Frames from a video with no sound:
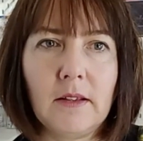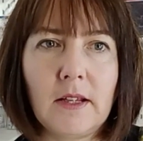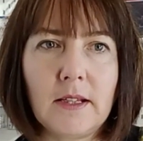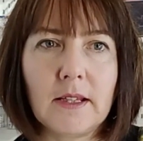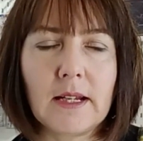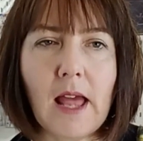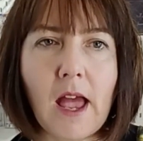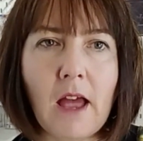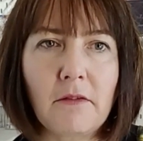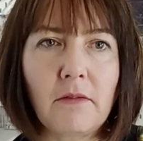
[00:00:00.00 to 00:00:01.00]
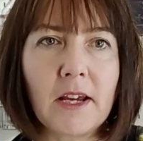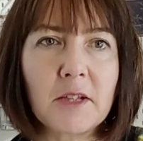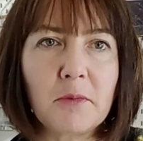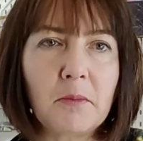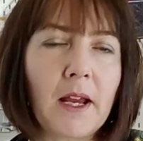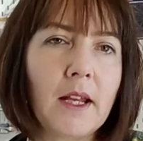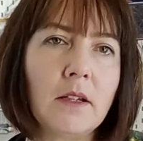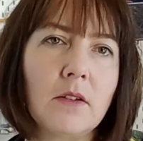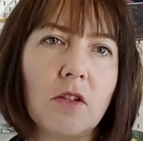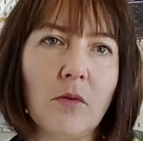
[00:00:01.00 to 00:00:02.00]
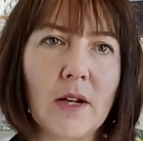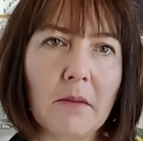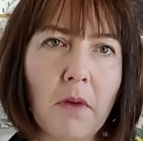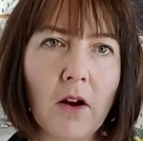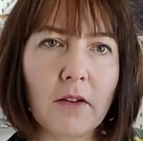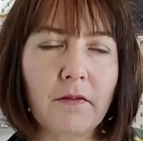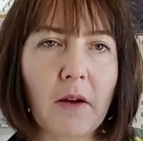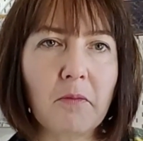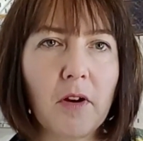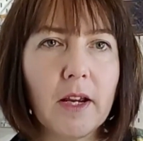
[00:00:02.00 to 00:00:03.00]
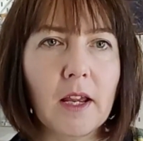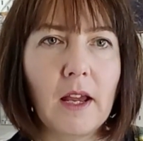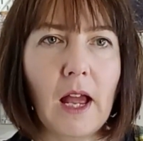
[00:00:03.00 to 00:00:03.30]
This is an air erasable pen, so when I mark the fabric,